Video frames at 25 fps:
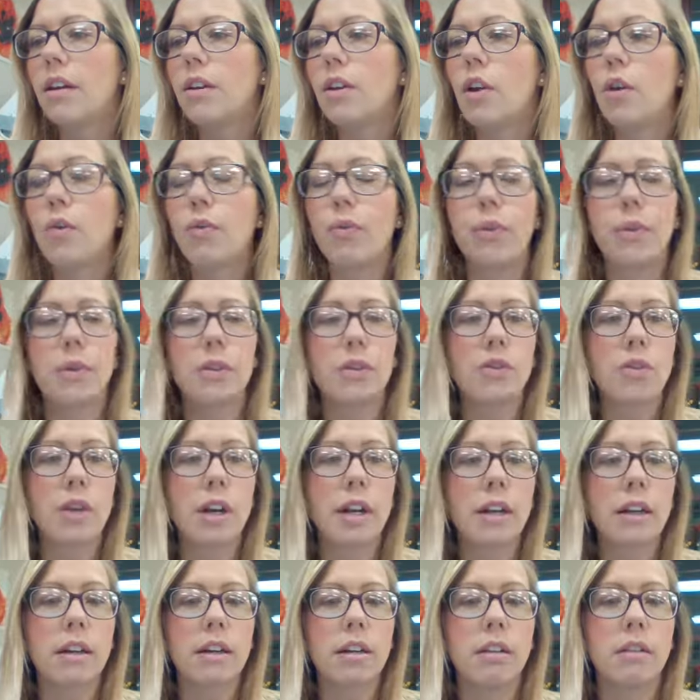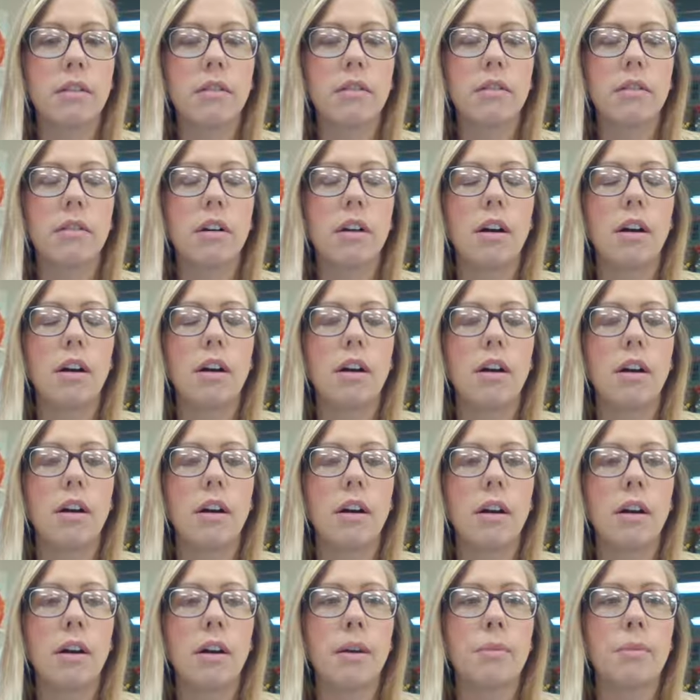No food or drink.
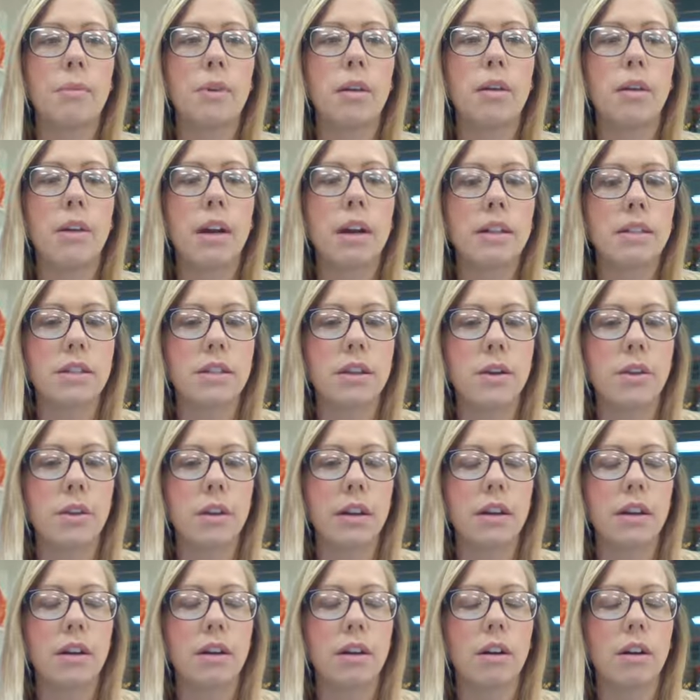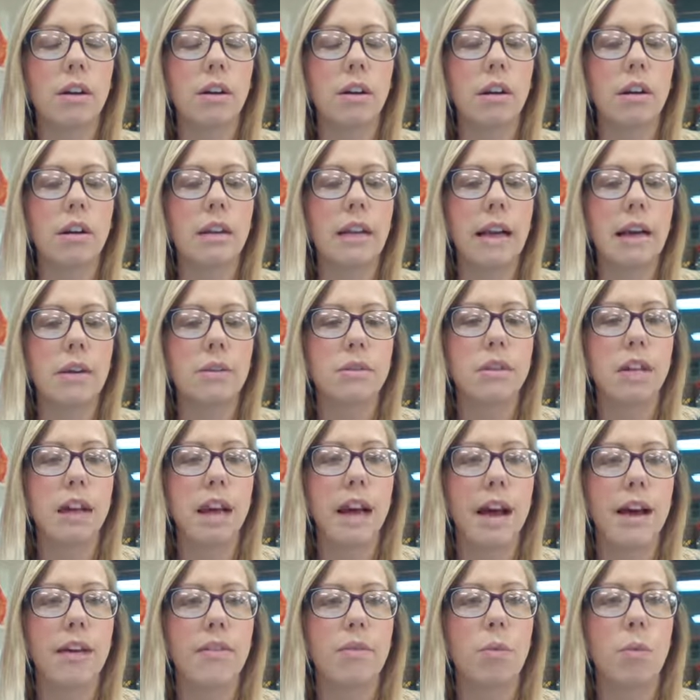You guys know that you're allowed to
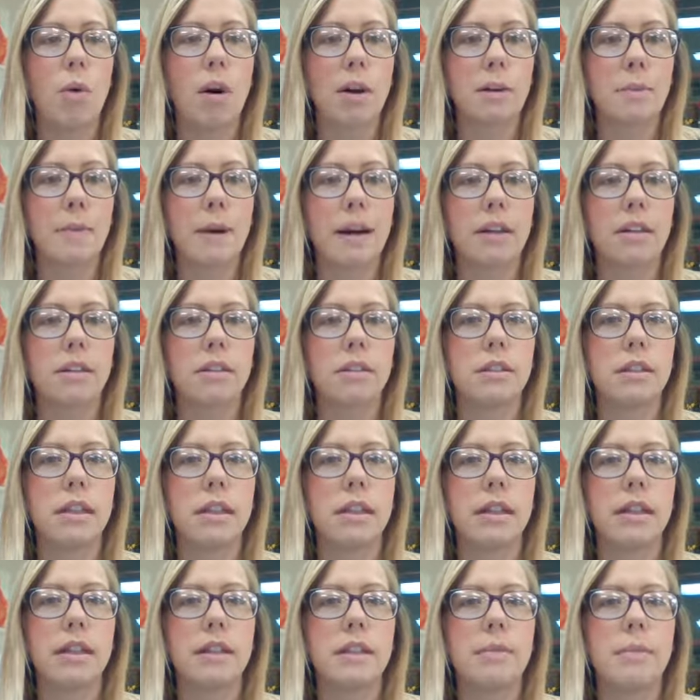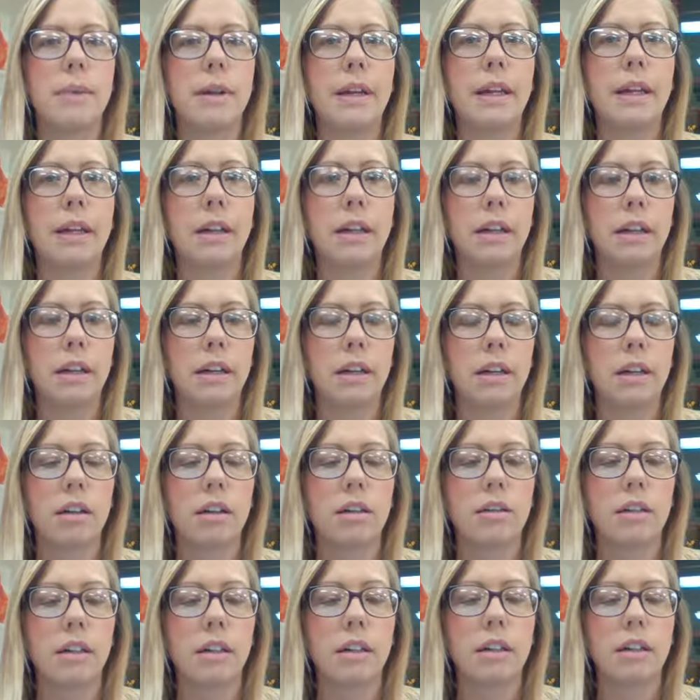have water bottles. They need to be
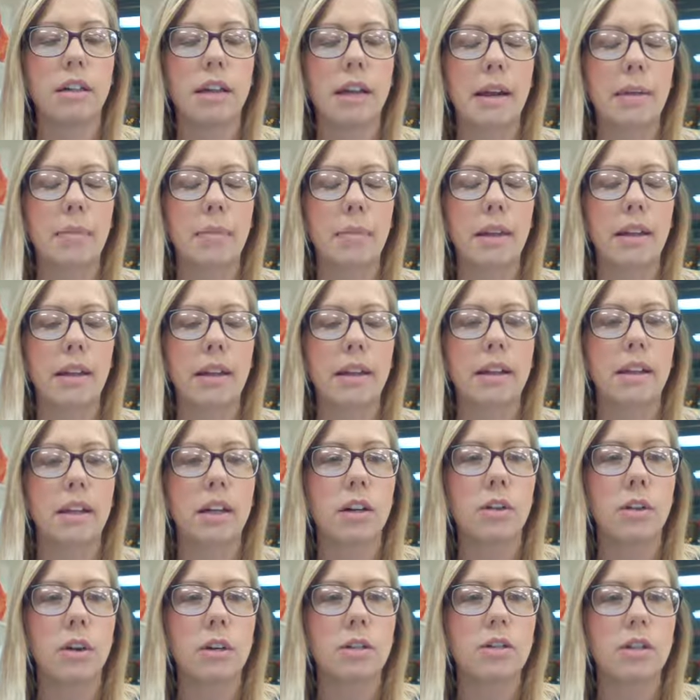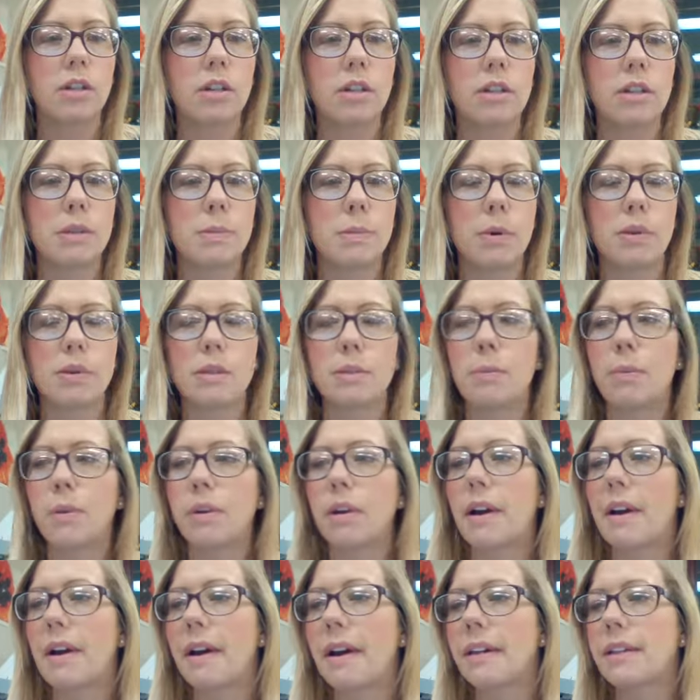clear. They can't be like the crunchy
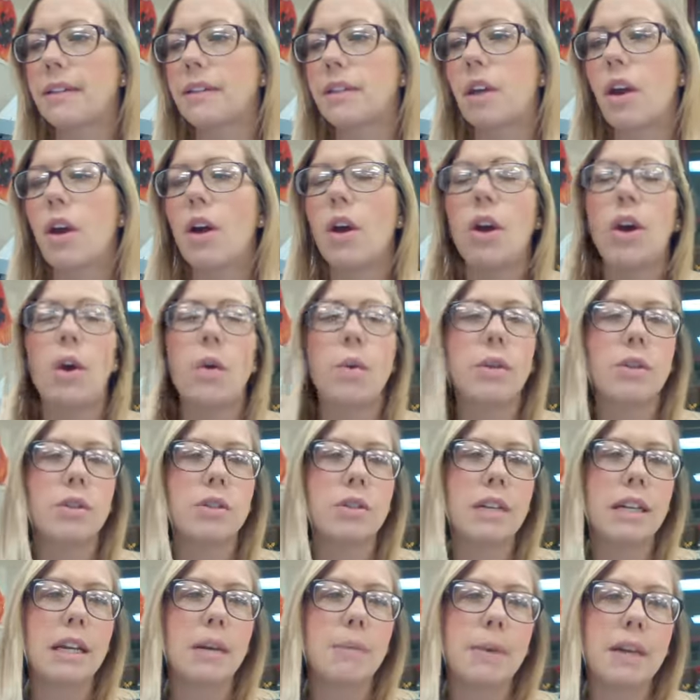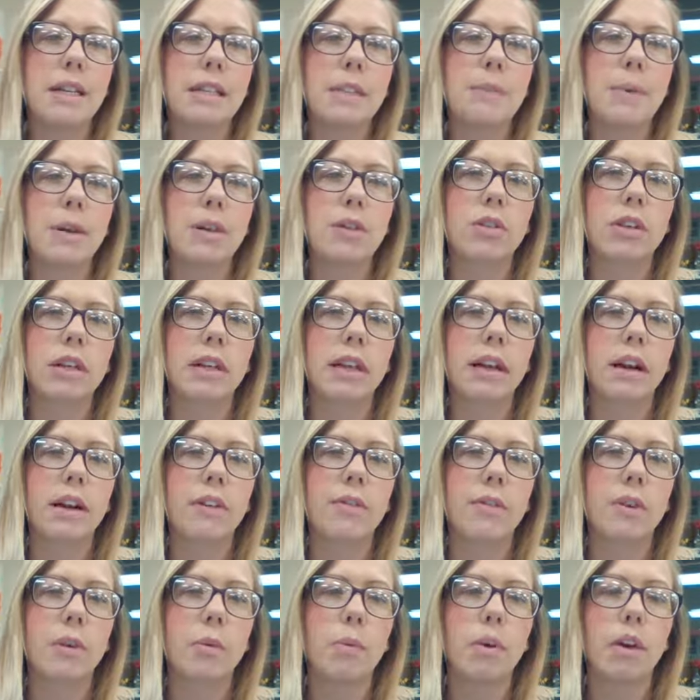disposable kinds. We just need to be especially
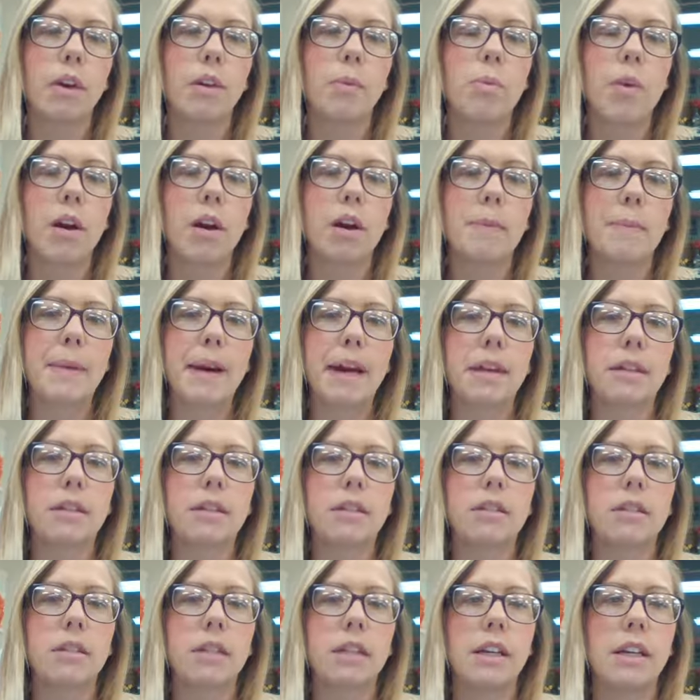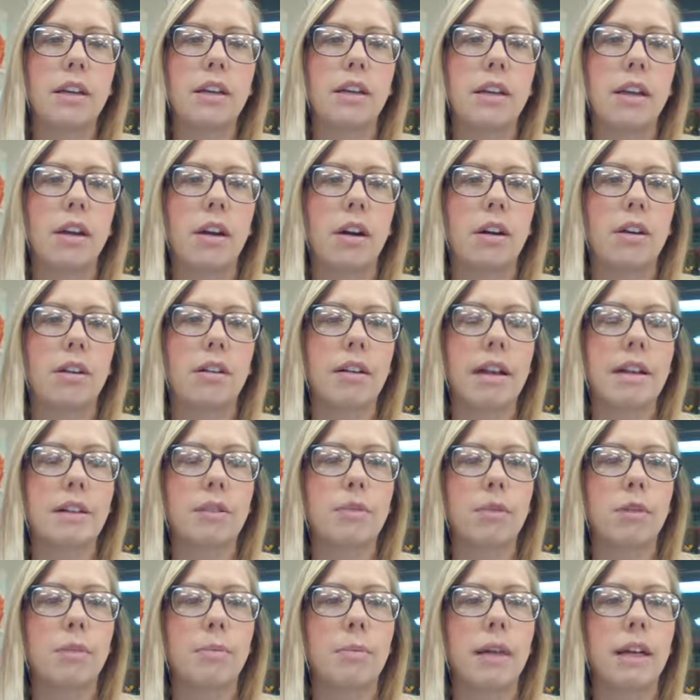careful with water bottles in the art
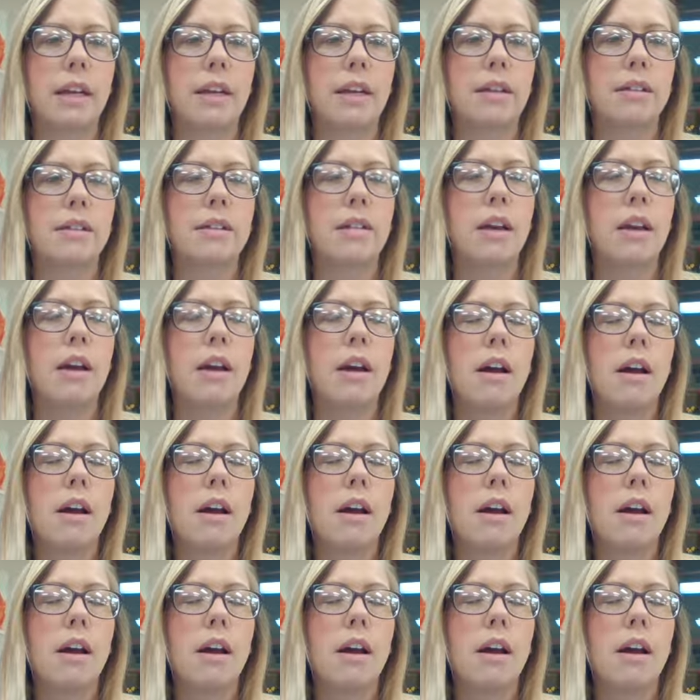classroom, because